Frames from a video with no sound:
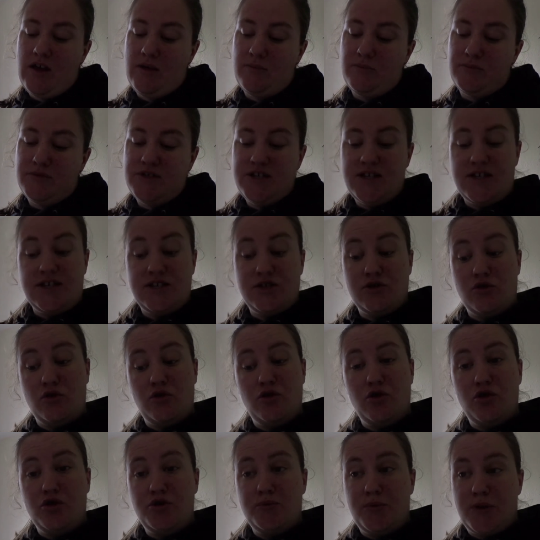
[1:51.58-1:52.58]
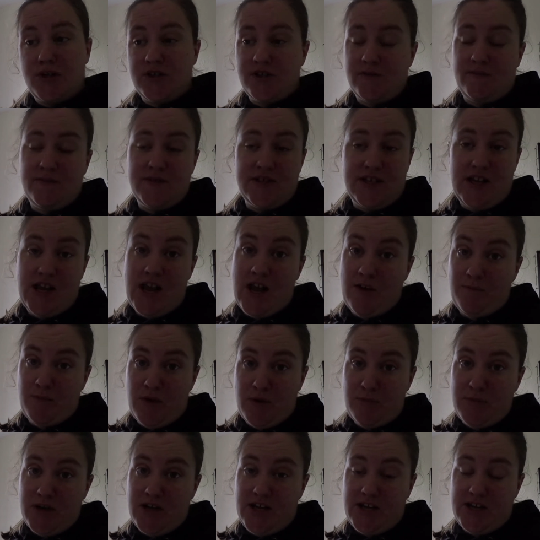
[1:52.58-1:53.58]
Discord, because obviously I have my
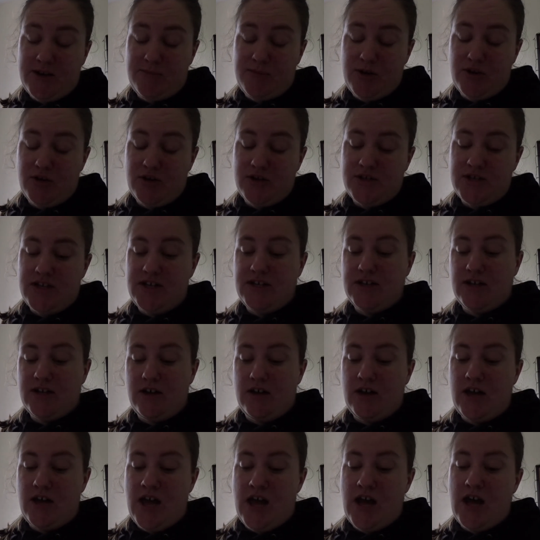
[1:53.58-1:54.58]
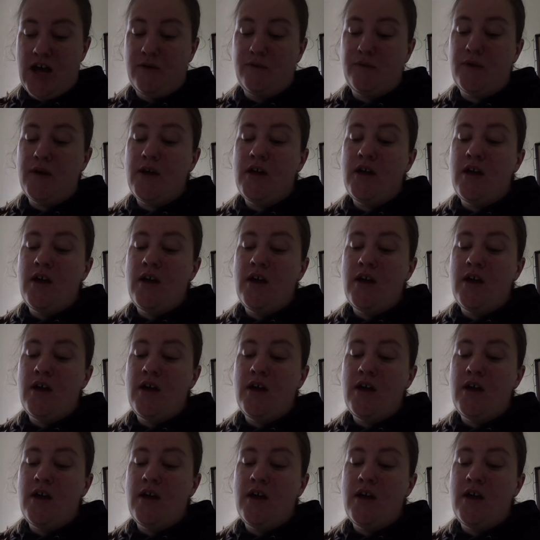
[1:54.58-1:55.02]
mini community that I have.